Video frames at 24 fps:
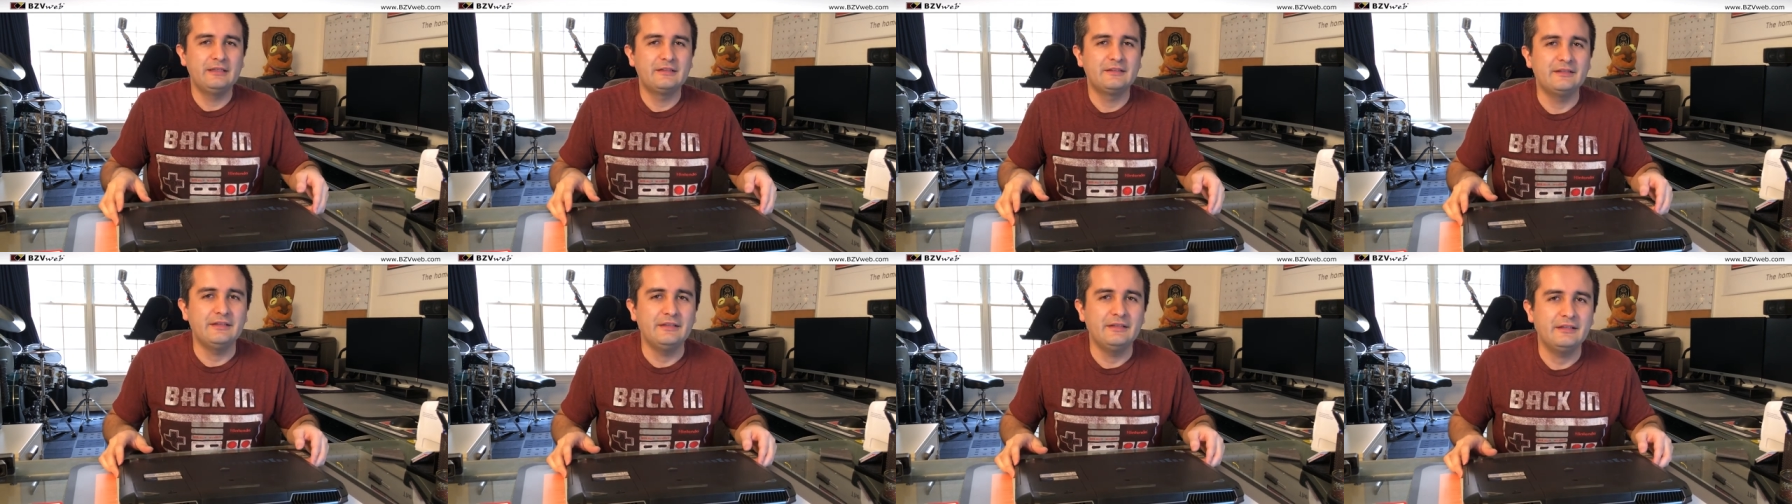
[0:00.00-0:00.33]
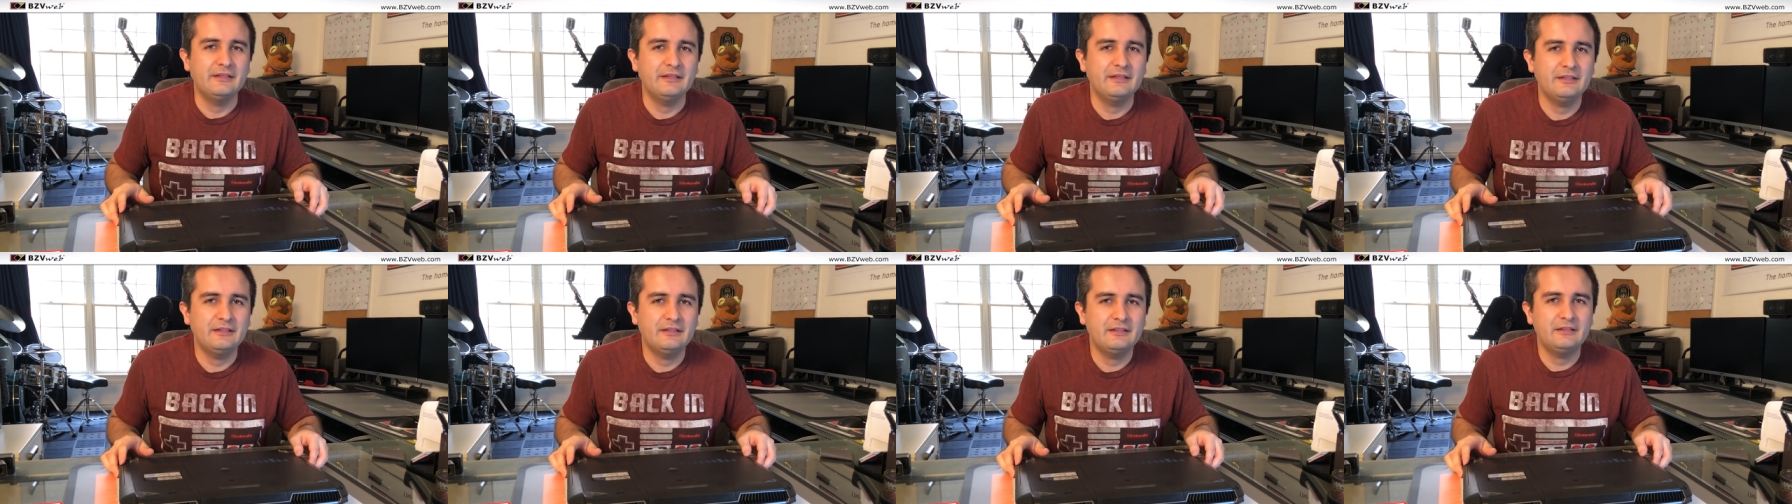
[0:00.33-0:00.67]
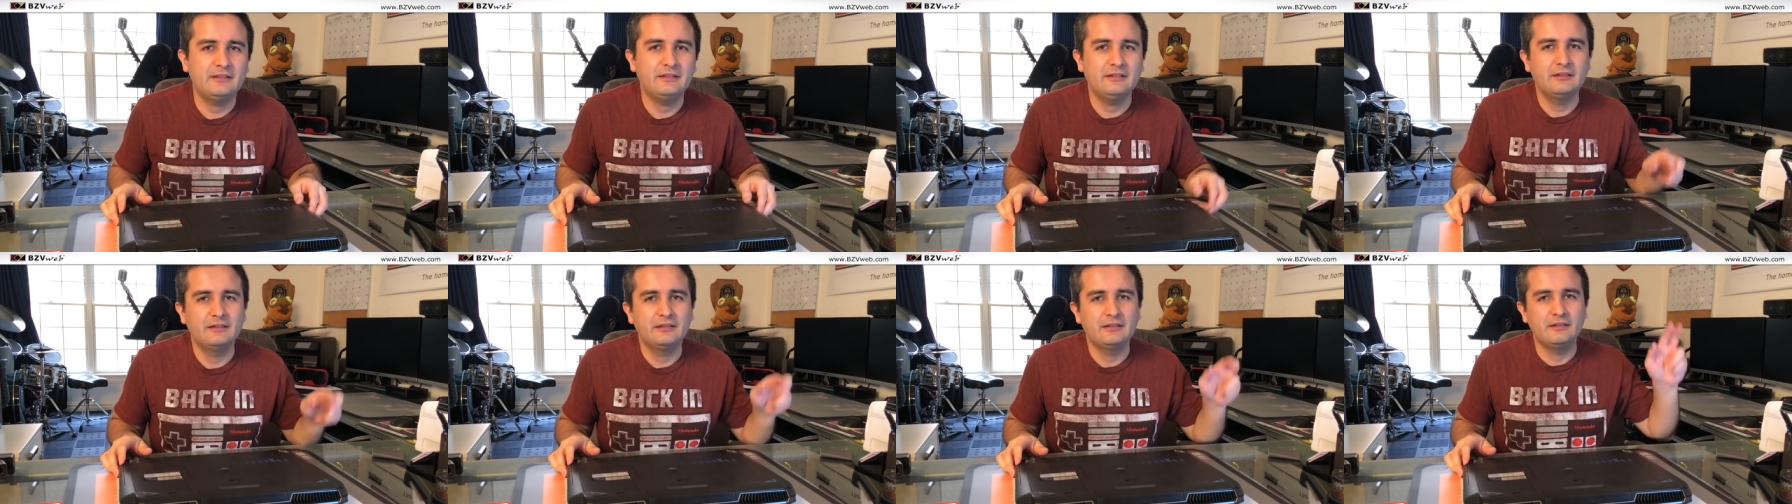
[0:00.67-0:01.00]
Take
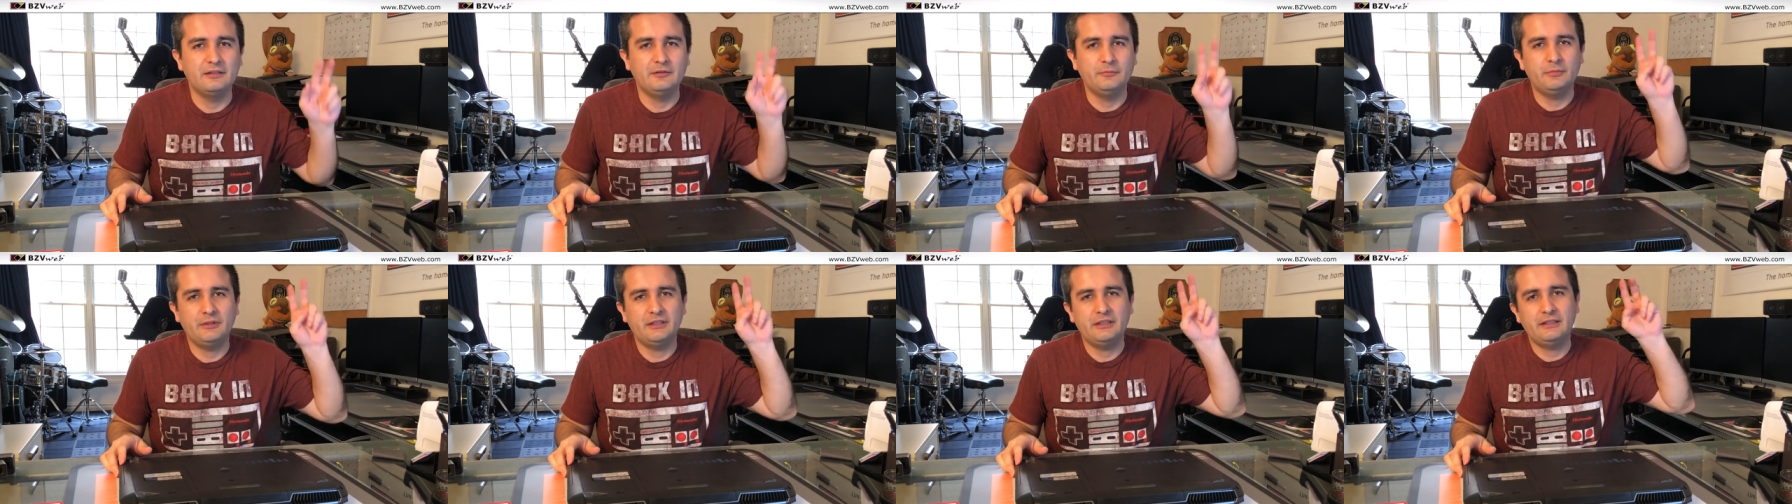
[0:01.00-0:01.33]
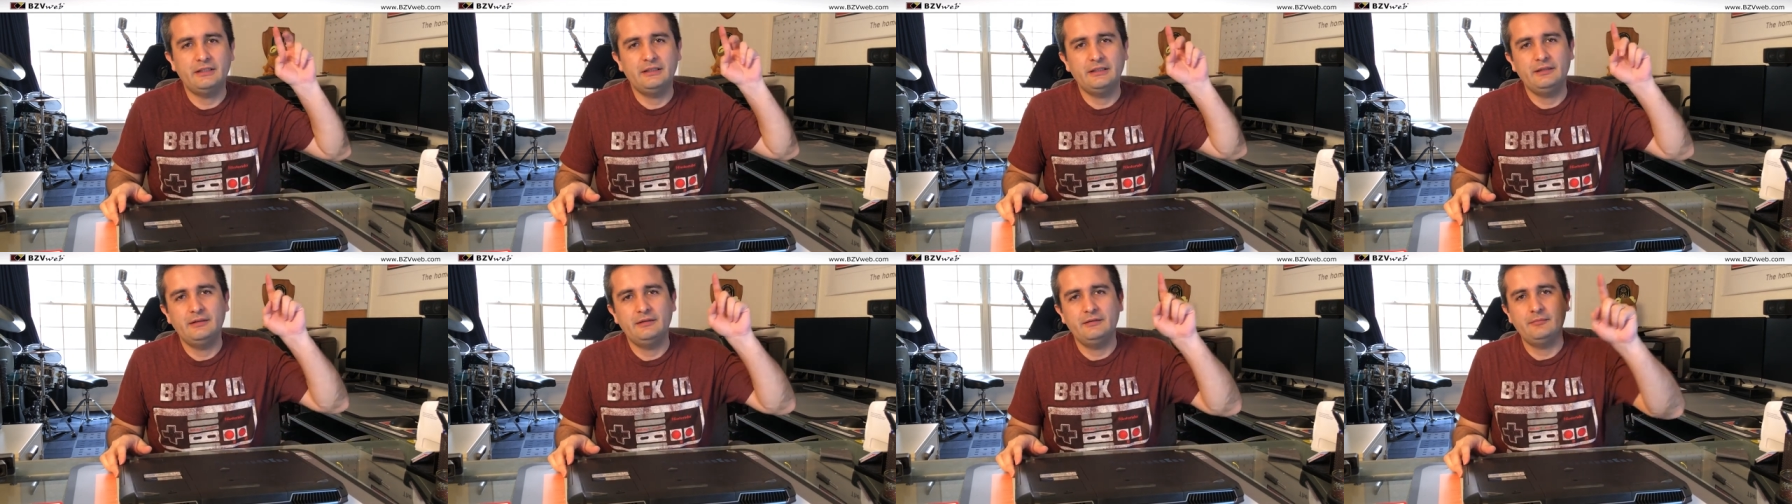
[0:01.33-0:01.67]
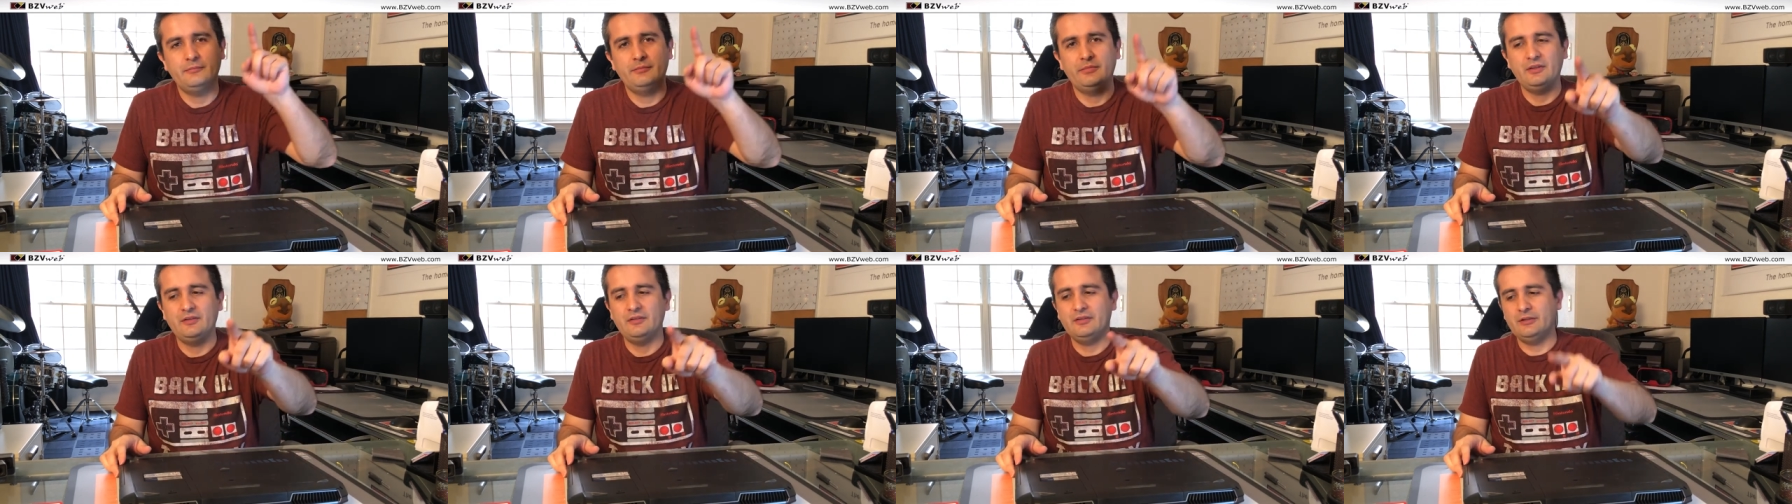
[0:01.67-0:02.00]
care. Goodbye.
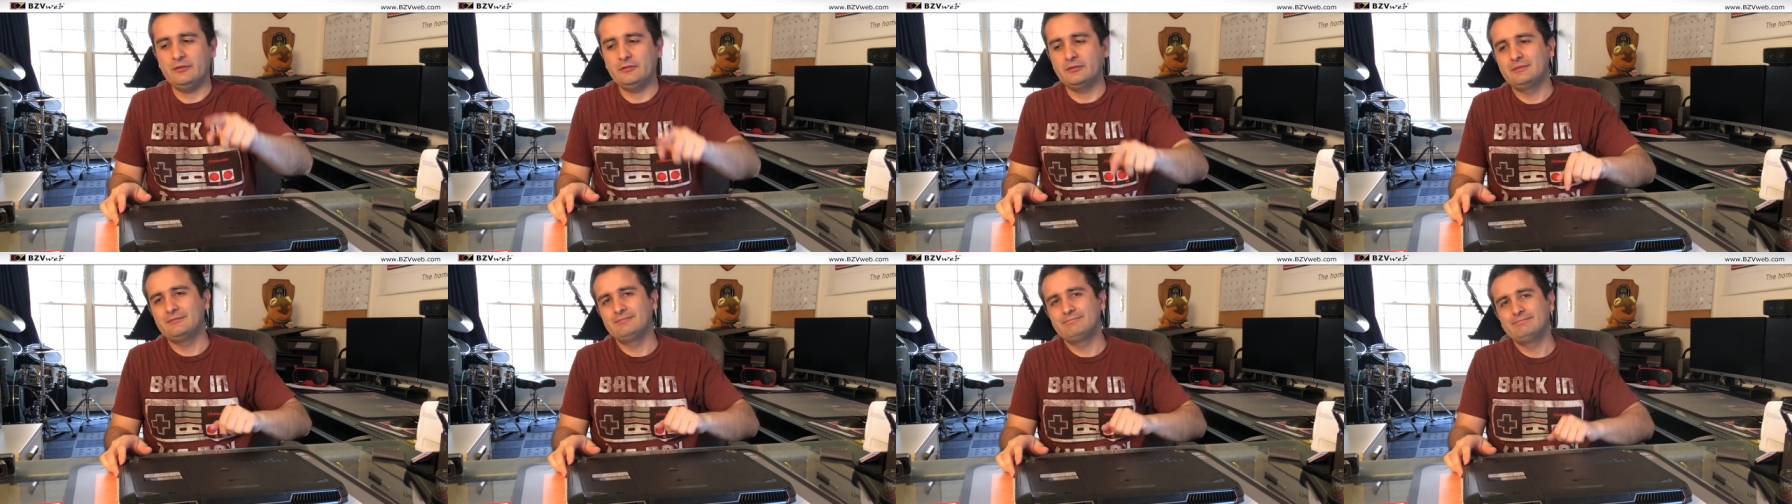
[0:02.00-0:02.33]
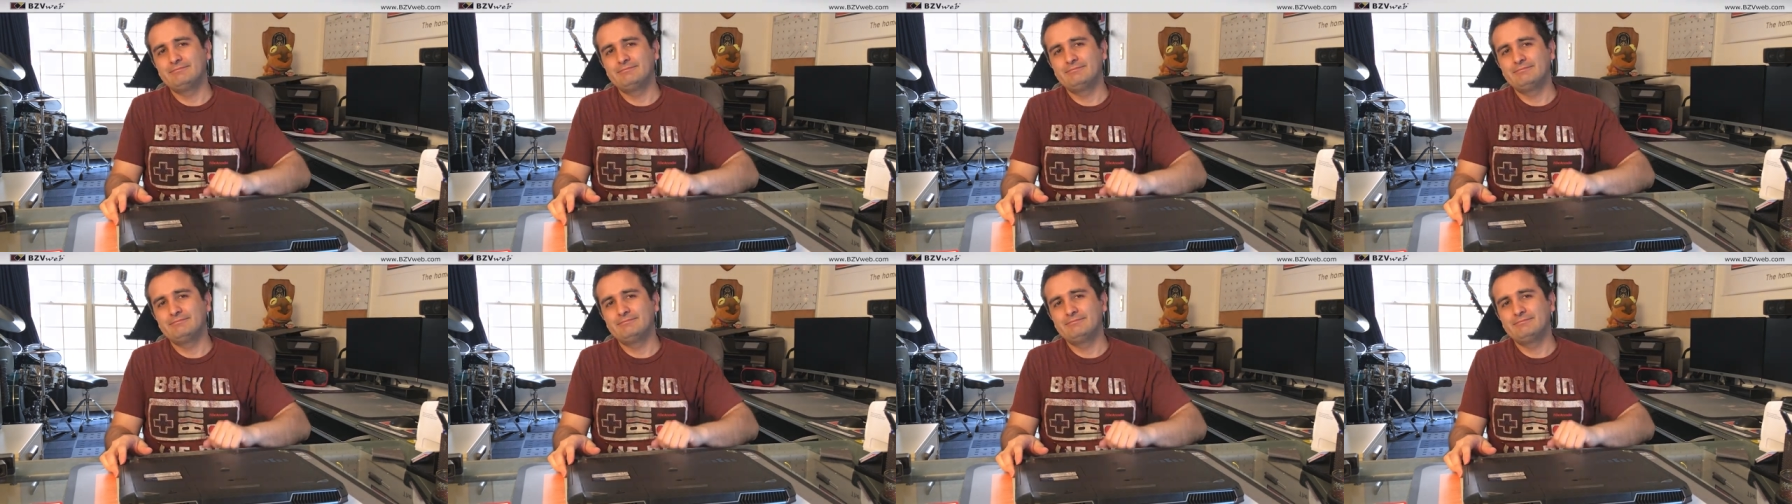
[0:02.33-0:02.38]
Peace out.